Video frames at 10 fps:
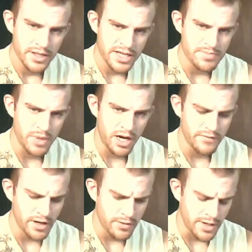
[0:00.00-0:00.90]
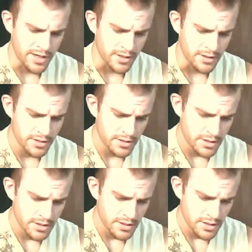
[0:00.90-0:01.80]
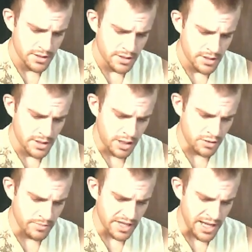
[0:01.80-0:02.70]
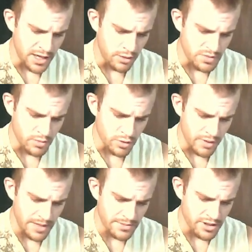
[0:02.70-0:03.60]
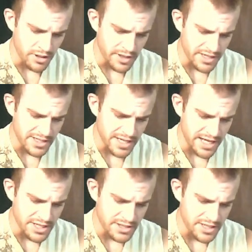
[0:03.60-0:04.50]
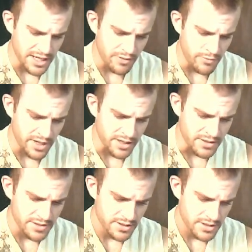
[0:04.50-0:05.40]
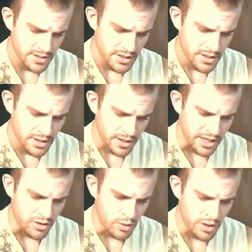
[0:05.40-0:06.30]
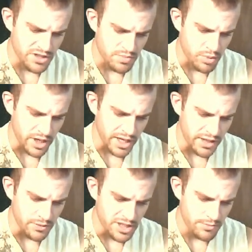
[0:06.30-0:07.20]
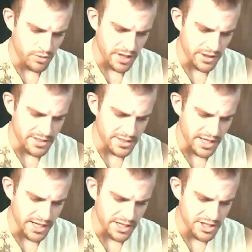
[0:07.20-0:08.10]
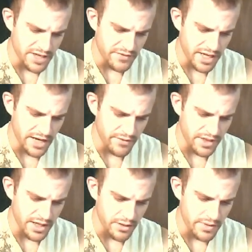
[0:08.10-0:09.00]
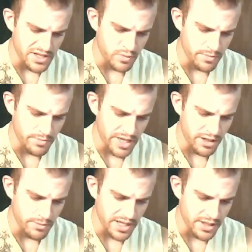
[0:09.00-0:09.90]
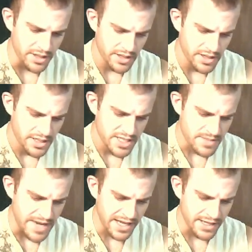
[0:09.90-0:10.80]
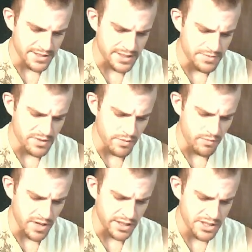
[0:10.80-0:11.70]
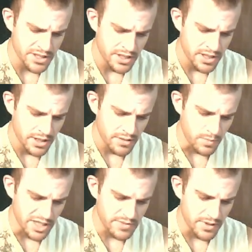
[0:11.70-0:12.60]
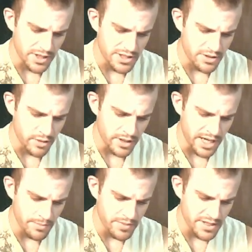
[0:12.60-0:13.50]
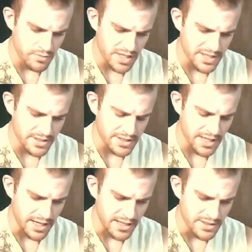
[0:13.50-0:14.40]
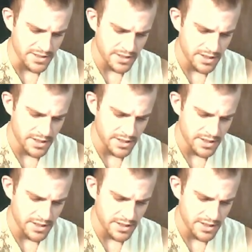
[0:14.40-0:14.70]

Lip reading: "He's bought very well." Uncle Mikhail was more enraptured on these occasions than anyone else. Like a coiled spring, he would jump around the sledge, sniffing at everything with his woodpecker beak, smacking his lips with relish, blissfully screwing up his restless eyes.